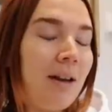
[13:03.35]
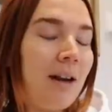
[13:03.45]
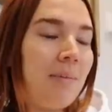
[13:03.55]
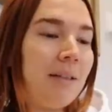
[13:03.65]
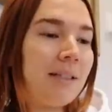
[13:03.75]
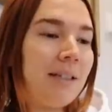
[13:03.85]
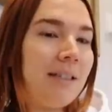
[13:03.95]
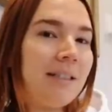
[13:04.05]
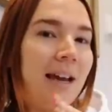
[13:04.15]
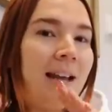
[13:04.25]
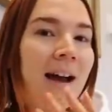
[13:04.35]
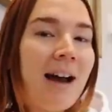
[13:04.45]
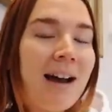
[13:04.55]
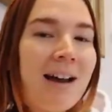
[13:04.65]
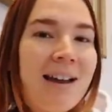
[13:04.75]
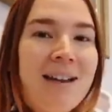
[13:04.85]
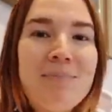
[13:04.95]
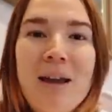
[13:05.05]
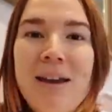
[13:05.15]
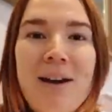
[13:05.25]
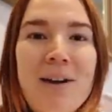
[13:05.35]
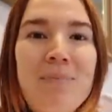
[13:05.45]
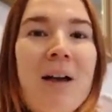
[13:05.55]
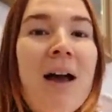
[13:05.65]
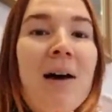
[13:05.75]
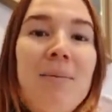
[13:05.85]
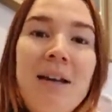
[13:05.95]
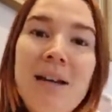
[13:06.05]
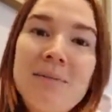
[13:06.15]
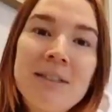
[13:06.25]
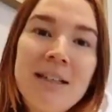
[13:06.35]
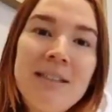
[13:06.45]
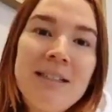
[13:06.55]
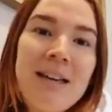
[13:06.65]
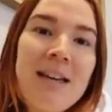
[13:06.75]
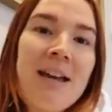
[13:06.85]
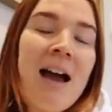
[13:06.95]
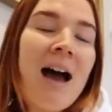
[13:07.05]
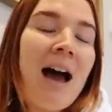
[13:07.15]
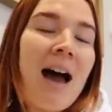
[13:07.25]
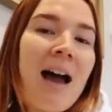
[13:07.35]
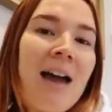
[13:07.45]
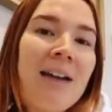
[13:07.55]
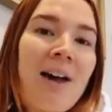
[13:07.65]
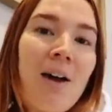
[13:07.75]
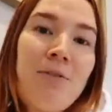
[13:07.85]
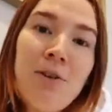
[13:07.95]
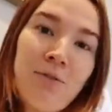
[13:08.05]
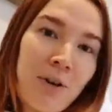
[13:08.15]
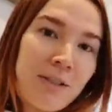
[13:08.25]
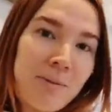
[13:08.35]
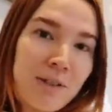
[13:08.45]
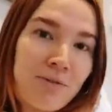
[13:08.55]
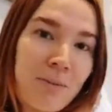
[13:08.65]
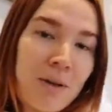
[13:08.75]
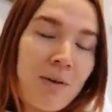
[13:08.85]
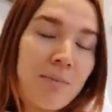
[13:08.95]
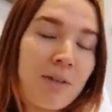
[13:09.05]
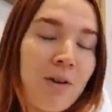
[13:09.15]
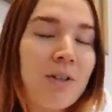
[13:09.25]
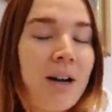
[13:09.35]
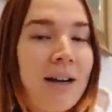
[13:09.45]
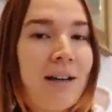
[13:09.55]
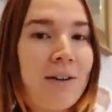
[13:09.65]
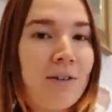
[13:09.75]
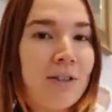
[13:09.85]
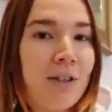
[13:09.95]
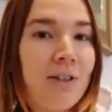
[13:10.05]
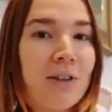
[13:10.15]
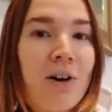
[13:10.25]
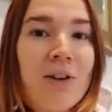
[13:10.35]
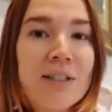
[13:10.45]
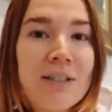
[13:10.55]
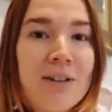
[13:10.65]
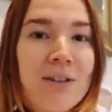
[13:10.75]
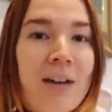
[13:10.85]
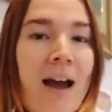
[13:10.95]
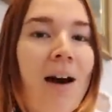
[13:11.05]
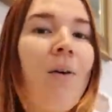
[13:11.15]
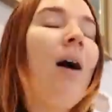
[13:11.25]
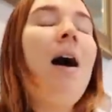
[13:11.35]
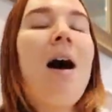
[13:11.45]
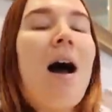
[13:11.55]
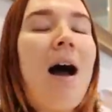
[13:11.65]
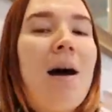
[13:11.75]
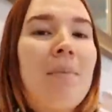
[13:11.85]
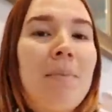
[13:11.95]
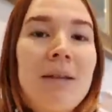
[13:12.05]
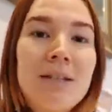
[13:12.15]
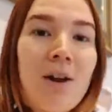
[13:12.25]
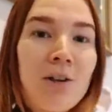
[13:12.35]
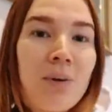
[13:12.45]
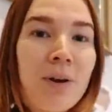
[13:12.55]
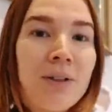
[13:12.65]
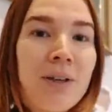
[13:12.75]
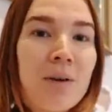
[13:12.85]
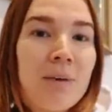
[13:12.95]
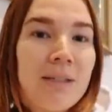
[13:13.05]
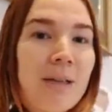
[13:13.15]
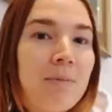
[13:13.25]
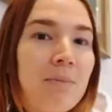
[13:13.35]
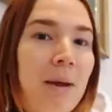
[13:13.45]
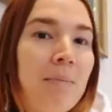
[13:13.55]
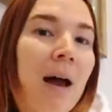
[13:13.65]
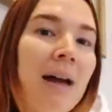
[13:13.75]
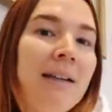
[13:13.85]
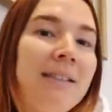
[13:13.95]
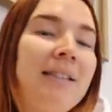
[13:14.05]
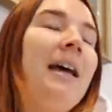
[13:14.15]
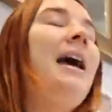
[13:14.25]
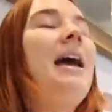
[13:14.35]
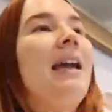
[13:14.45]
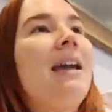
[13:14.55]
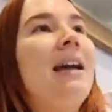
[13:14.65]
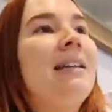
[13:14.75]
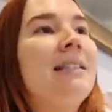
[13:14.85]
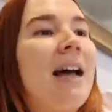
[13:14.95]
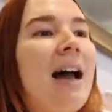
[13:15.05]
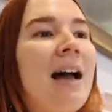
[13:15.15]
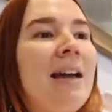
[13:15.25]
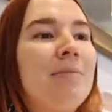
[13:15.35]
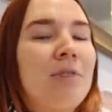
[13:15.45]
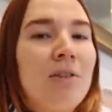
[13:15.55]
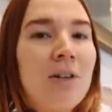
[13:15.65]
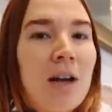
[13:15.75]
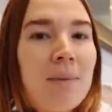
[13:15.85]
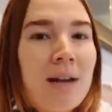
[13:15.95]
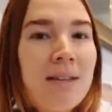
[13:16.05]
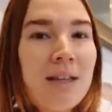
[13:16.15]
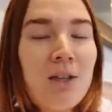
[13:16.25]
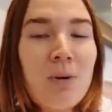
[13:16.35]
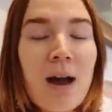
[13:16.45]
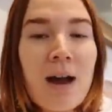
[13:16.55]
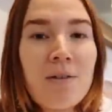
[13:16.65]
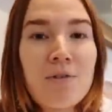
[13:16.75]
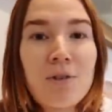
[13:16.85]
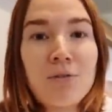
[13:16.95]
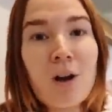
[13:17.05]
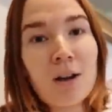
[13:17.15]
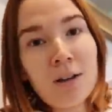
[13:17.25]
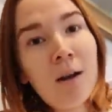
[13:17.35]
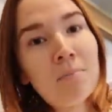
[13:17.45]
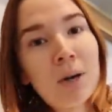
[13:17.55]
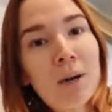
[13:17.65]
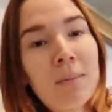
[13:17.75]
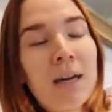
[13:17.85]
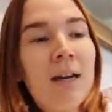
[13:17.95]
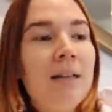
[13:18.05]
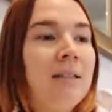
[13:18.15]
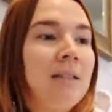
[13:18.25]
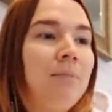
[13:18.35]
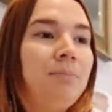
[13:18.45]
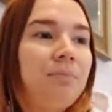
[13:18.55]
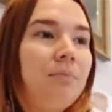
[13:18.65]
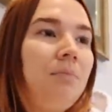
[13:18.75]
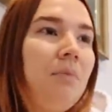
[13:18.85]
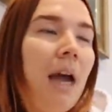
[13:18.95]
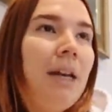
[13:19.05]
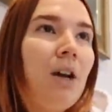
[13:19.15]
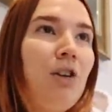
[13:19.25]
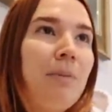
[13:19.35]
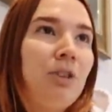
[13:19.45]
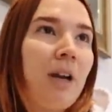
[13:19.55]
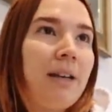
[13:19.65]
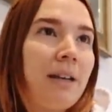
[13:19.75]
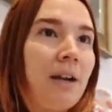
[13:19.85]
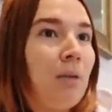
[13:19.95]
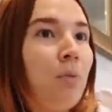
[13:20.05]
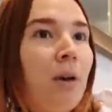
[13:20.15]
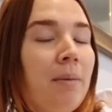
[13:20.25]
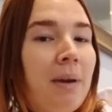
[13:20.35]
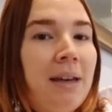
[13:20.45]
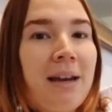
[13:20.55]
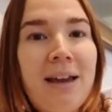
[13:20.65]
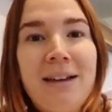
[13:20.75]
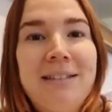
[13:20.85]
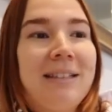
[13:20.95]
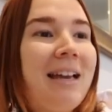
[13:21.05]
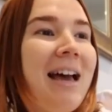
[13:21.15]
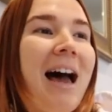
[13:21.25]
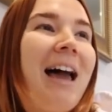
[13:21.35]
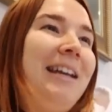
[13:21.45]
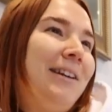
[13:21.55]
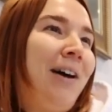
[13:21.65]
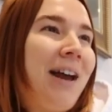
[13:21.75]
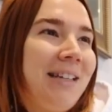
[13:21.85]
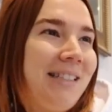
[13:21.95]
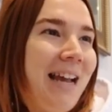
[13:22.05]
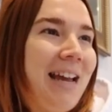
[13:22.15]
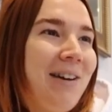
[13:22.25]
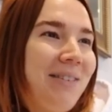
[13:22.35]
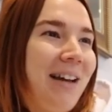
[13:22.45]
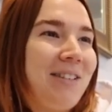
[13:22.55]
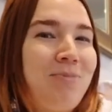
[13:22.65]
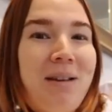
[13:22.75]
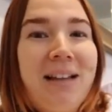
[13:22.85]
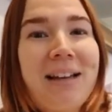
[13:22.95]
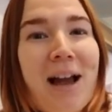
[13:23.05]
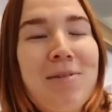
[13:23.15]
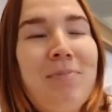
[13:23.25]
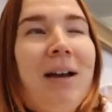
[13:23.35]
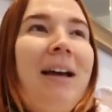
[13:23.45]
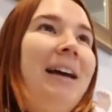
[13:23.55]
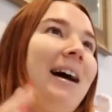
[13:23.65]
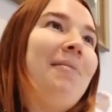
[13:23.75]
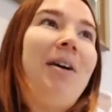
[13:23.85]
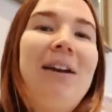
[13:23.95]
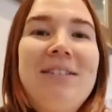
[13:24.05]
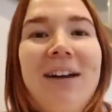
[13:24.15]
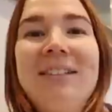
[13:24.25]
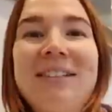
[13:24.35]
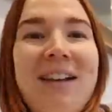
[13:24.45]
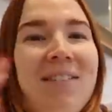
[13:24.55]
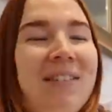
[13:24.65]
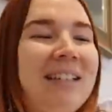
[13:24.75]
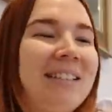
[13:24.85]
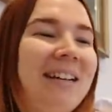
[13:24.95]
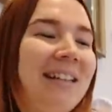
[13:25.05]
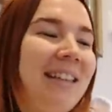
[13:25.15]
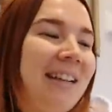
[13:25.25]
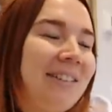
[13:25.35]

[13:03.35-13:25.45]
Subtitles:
And I basically said, hi, Pam, my name's Lindsey. I got a few voicemails from you, and I'm so sorry I didn't return your calls until now. I meant to call you earlier, but it slipped my mind. And I am so sorry, but I think you have the wrong number because I know you've been trying to get an appointment, and I didn't know how to say it without just being like, I'm not a doctor's office or anything.